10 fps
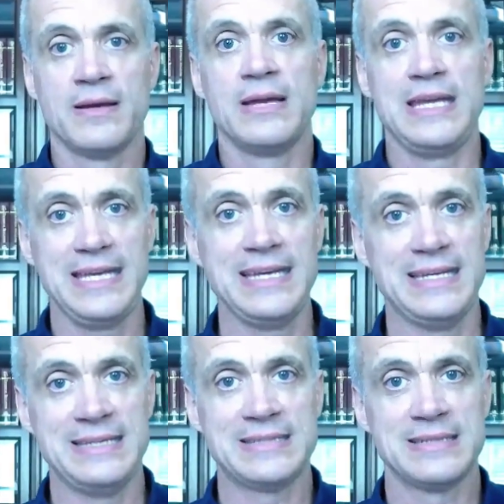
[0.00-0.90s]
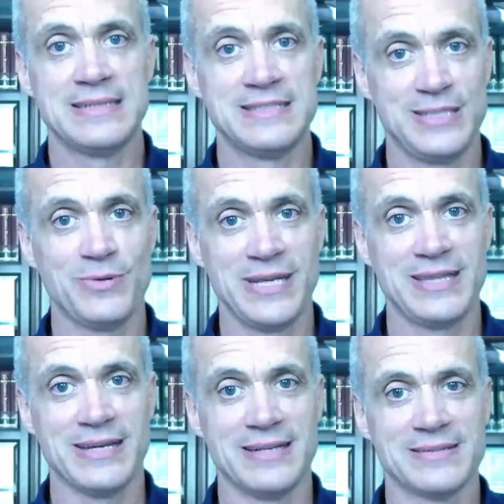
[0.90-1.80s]
ease and see what it
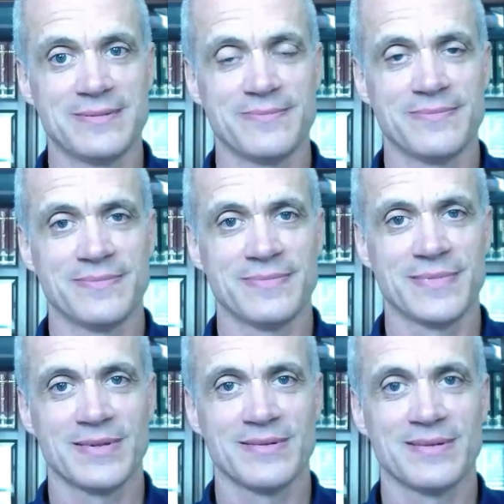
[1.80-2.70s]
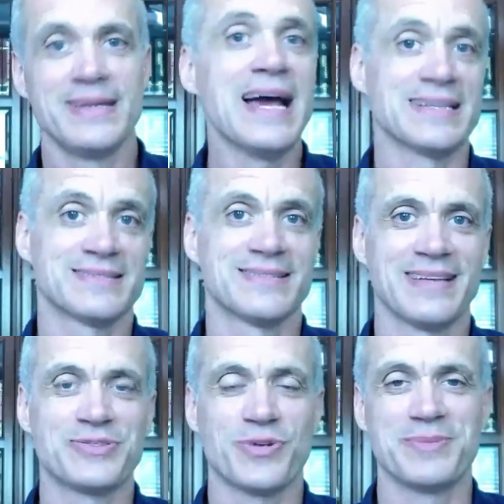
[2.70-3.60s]
does. Yes,
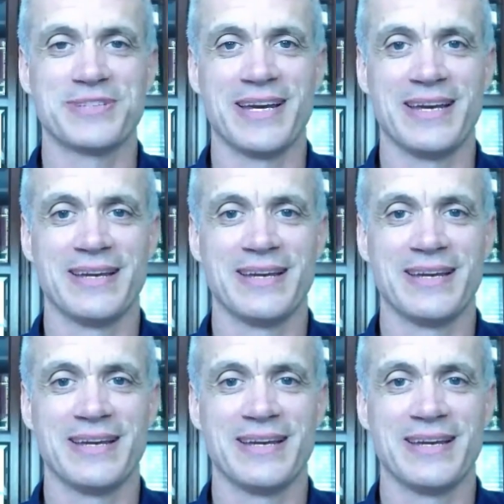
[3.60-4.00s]
that's what I'm saying.